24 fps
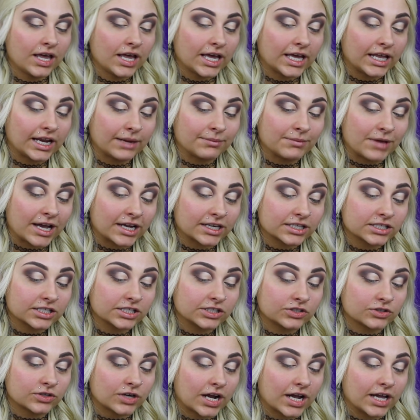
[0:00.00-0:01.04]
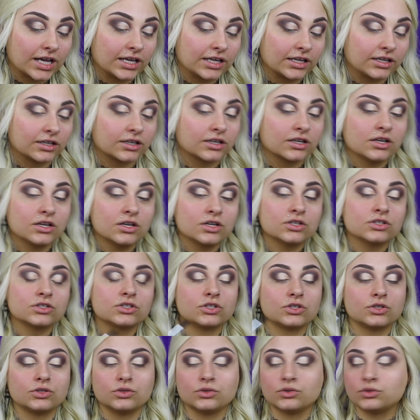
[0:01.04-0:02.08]
And I'm actually trying
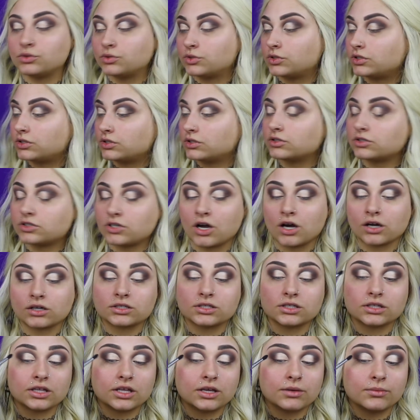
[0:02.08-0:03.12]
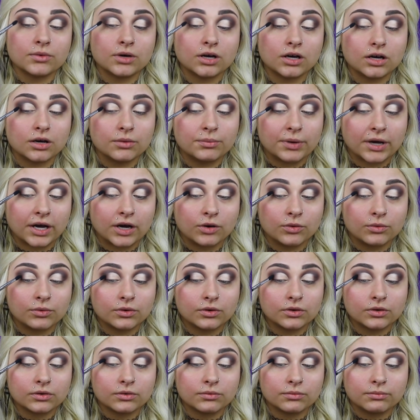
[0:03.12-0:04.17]
to talk to them about
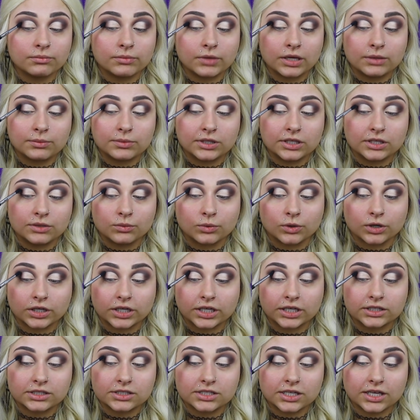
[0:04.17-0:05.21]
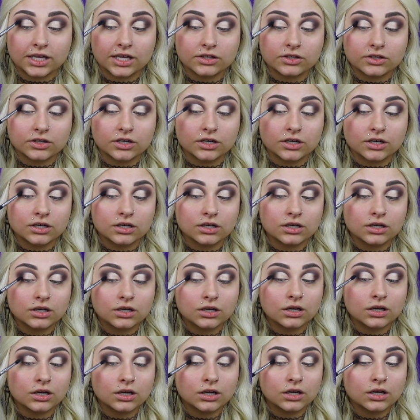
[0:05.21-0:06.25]
maybe working together.
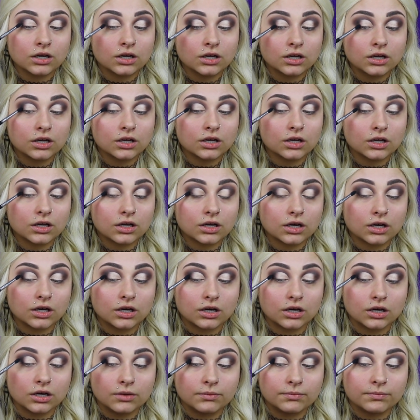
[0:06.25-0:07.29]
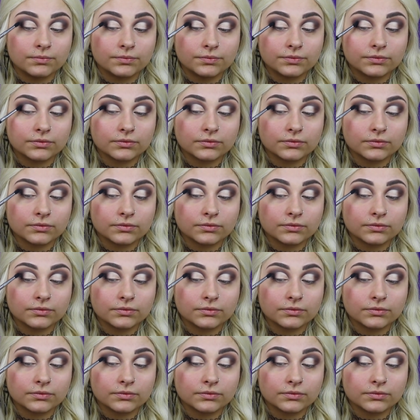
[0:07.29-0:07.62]
As